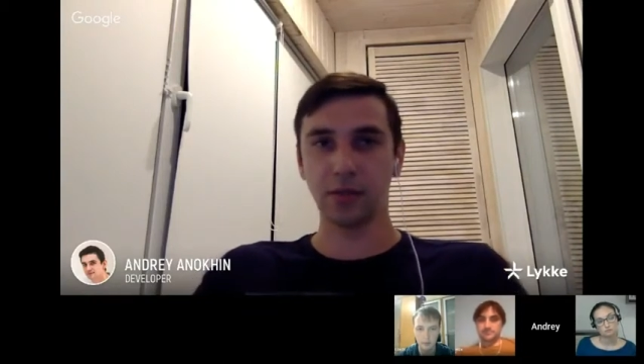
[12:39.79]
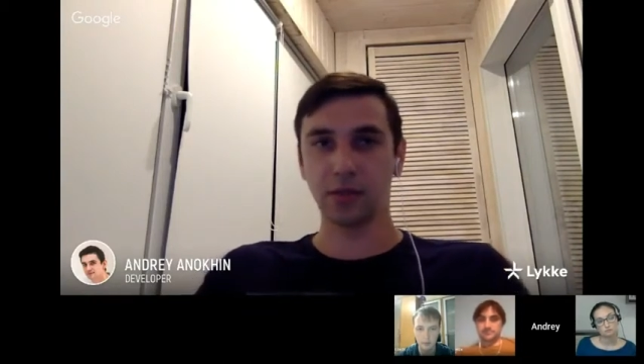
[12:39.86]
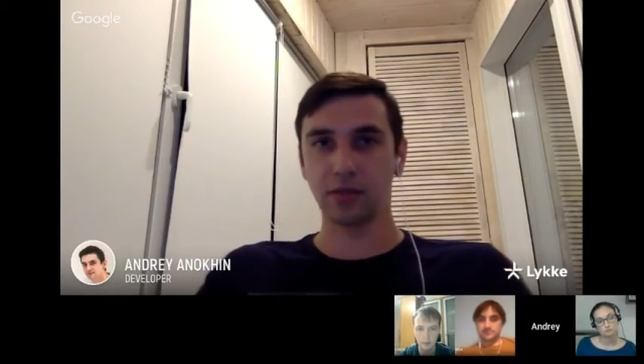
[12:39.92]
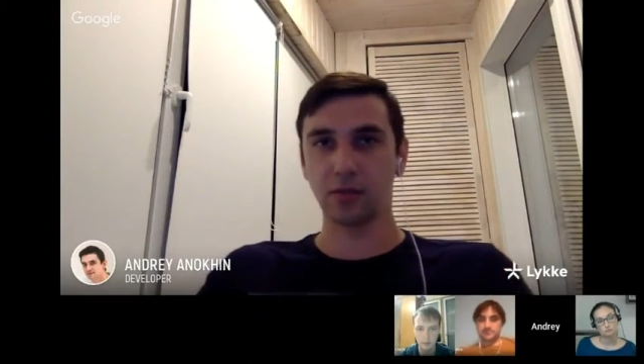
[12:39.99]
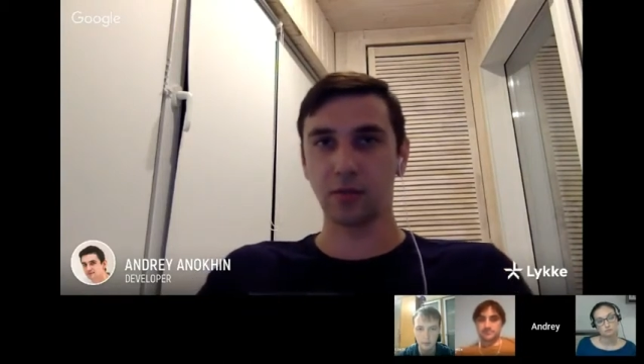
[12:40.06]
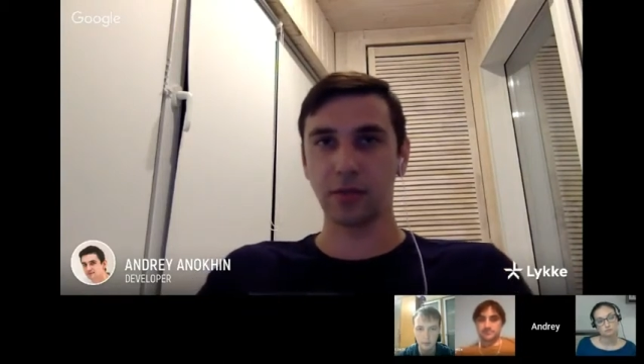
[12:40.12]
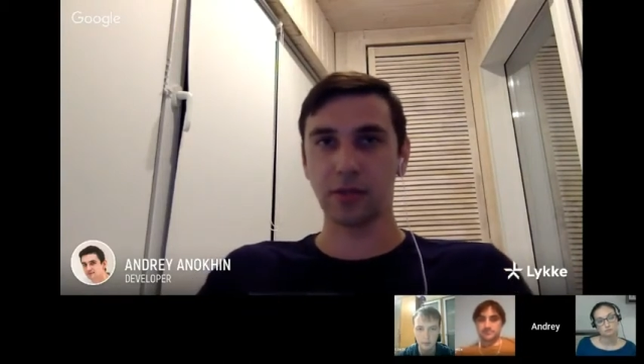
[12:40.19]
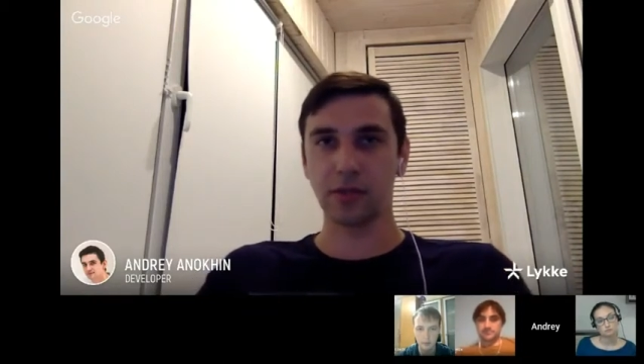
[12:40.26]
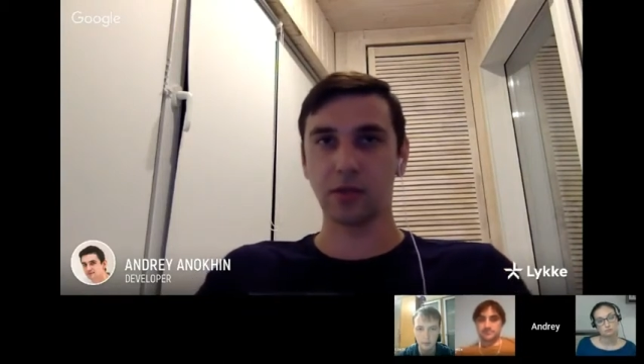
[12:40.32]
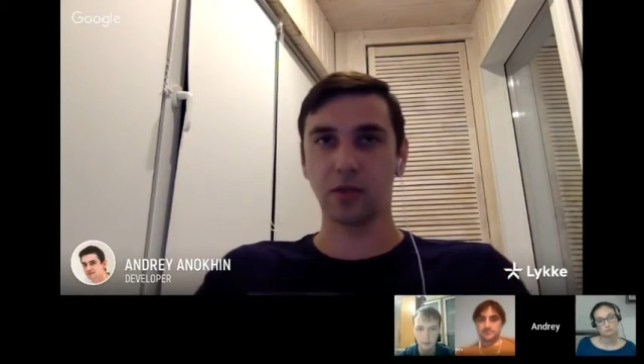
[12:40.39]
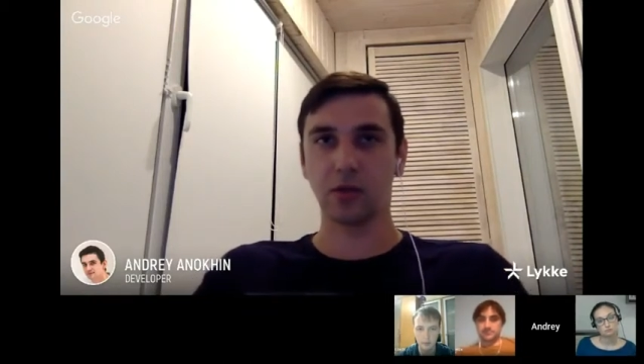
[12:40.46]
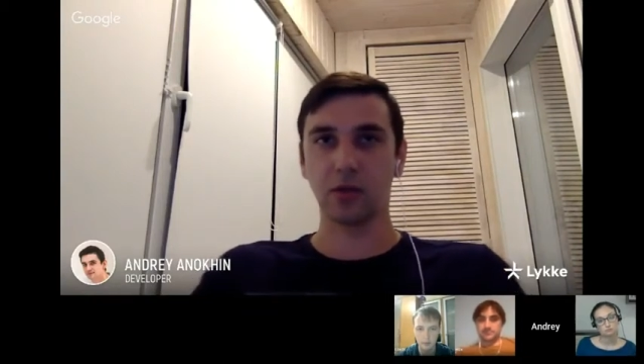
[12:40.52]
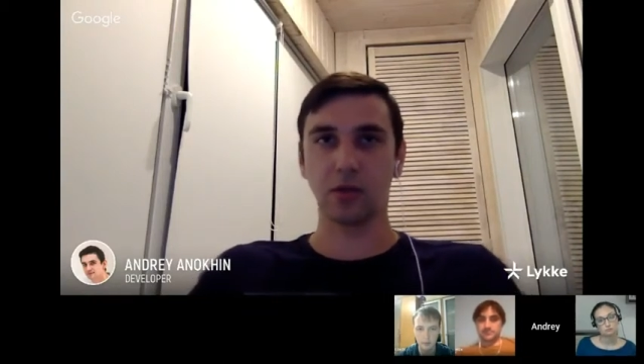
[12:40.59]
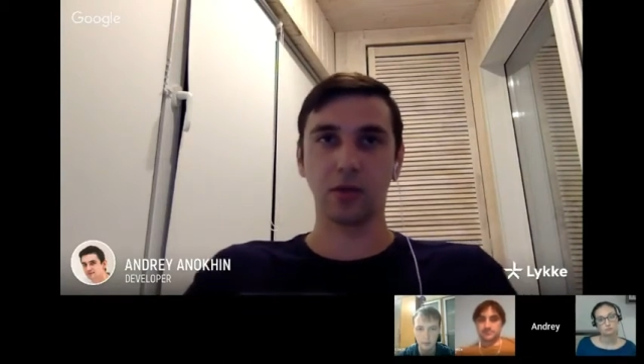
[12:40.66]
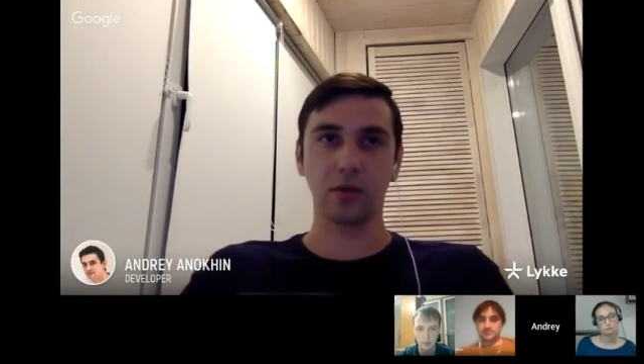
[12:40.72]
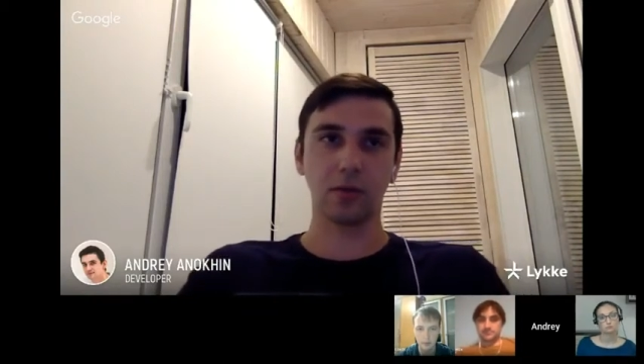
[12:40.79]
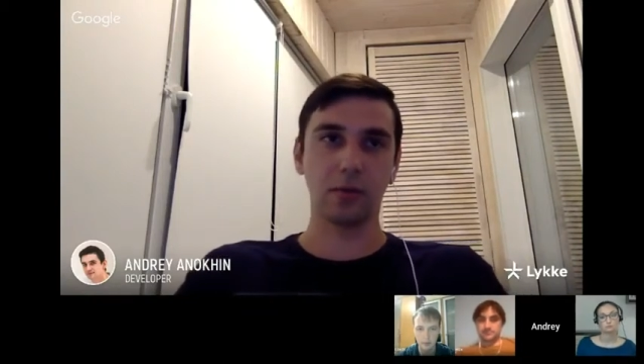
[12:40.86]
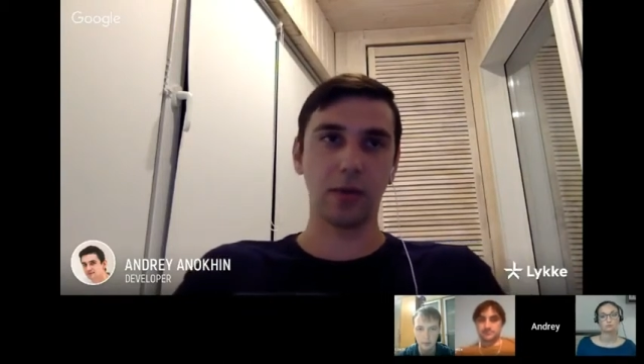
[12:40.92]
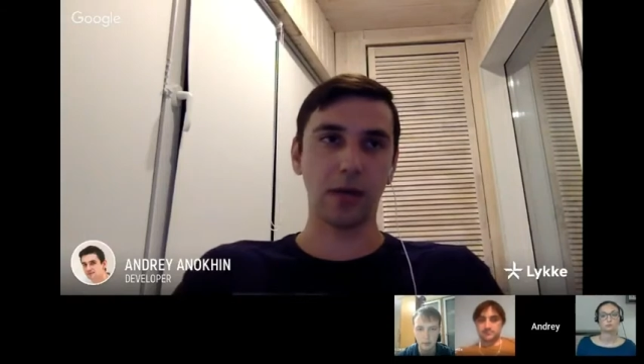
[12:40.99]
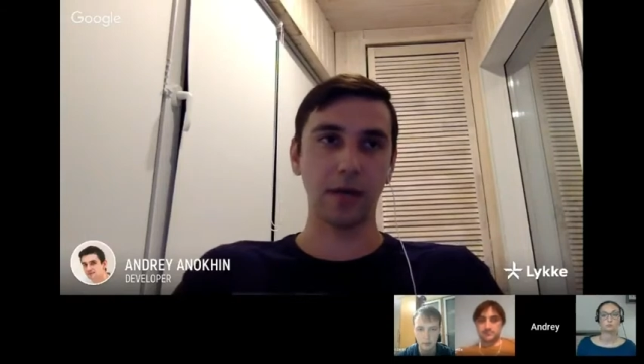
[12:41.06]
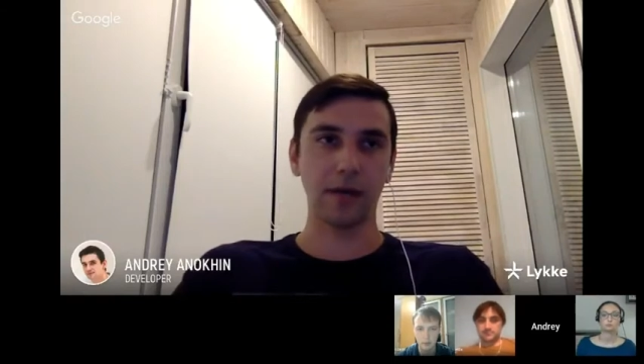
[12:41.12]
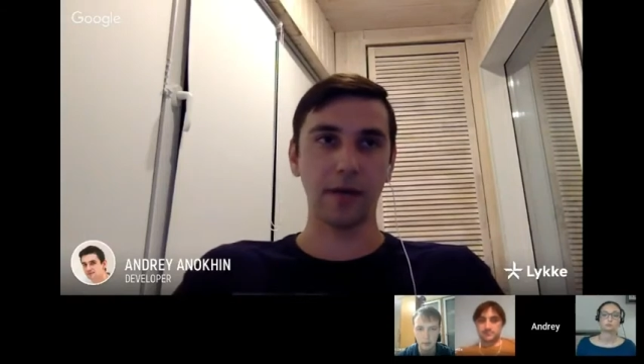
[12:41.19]
instruments or
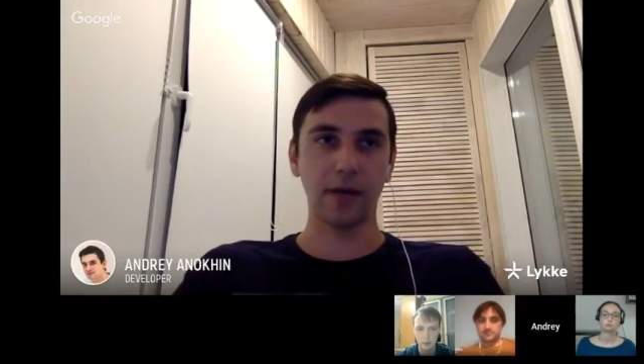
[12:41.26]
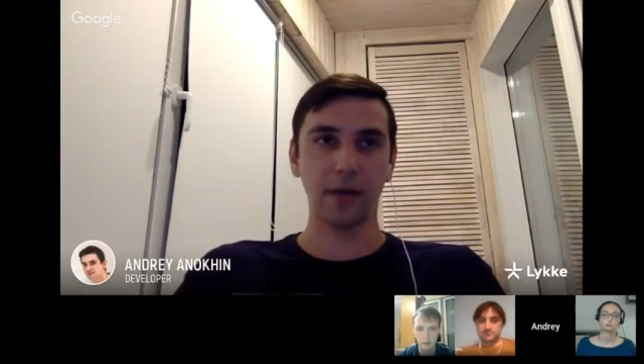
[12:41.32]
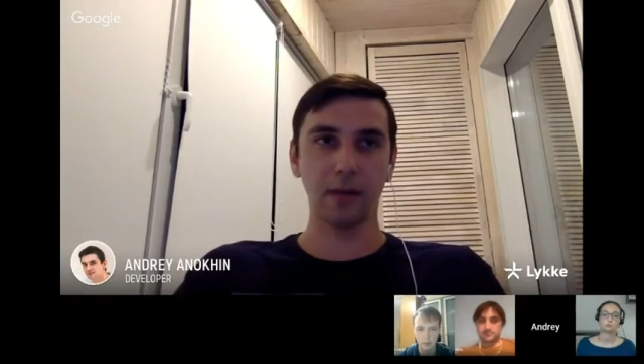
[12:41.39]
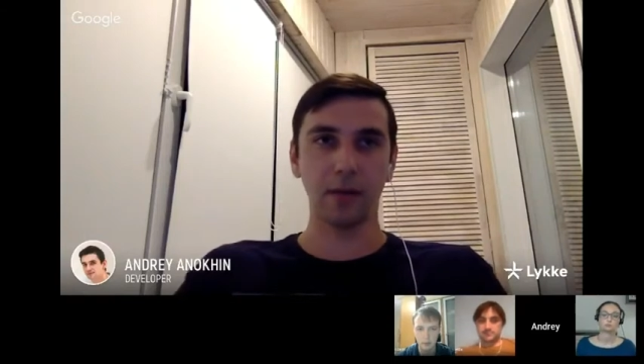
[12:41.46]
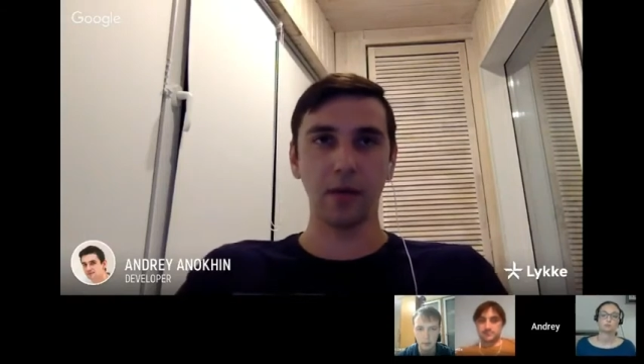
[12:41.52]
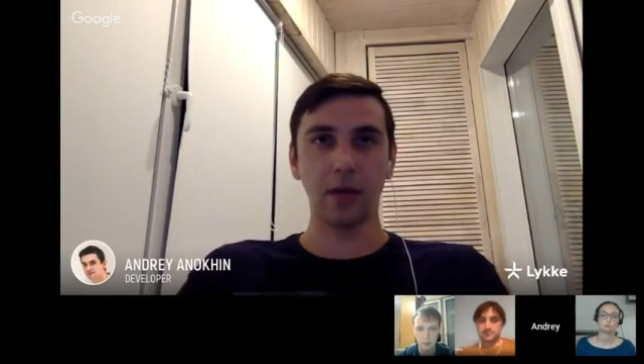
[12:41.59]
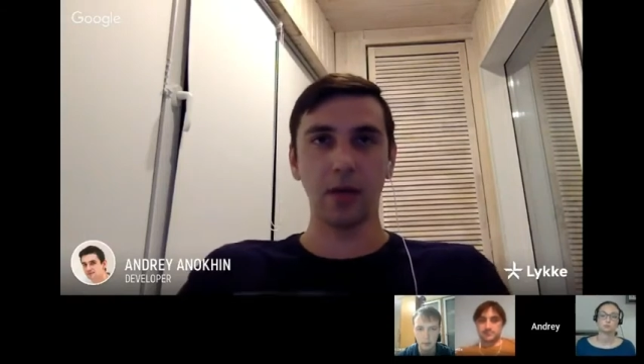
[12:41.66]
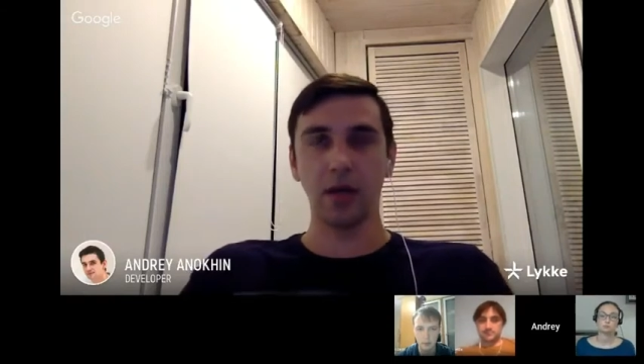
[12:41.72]
buy them,